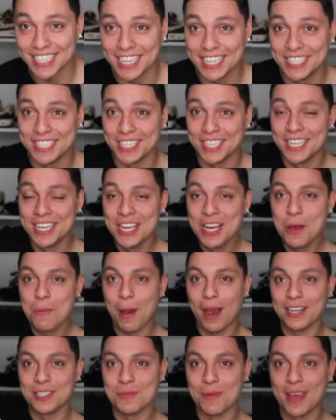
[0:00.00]
I need to
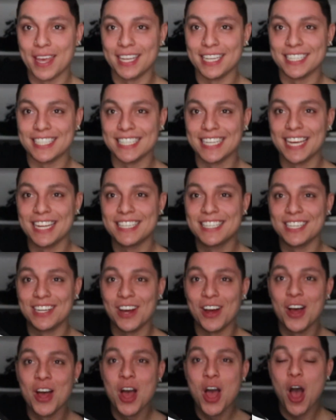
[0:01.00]
practice my English. Let's get into
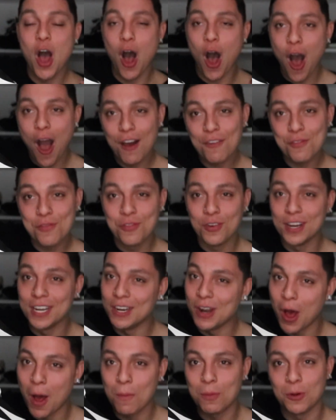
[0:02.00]
the on foot
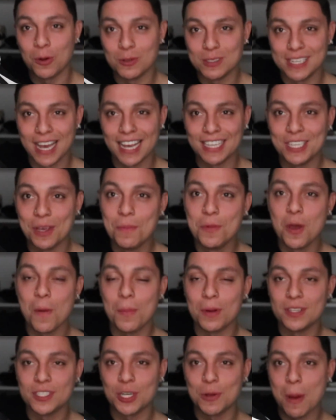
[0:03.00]
and up close, guys. Hit me
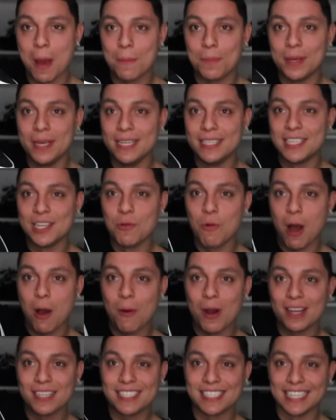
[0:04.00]
up on Instagram at
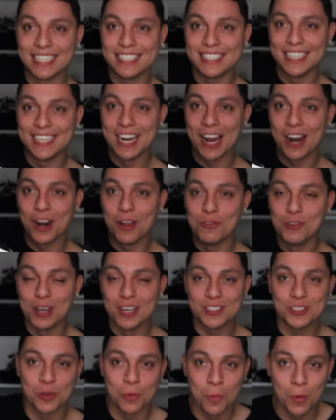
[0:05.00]
PTYY16. I love you
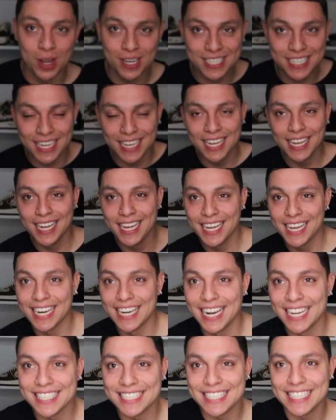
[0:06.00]
guys so much.
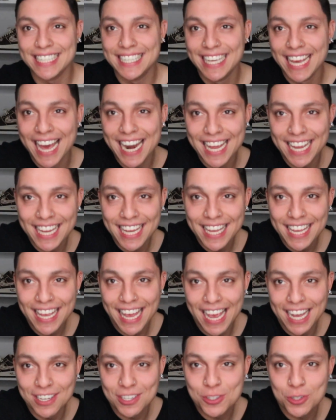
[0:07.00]
Let's get get it
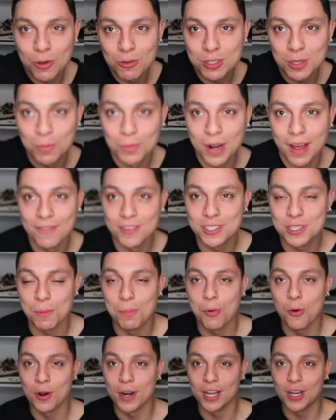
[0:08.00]
and show some love and
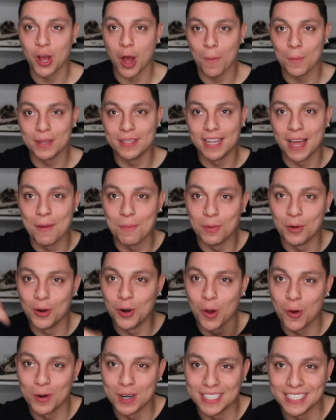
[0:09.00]
support and comment down
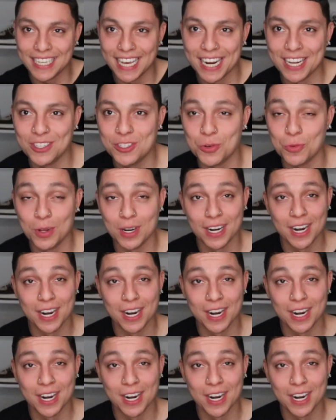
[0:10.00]
below. Let's get into it.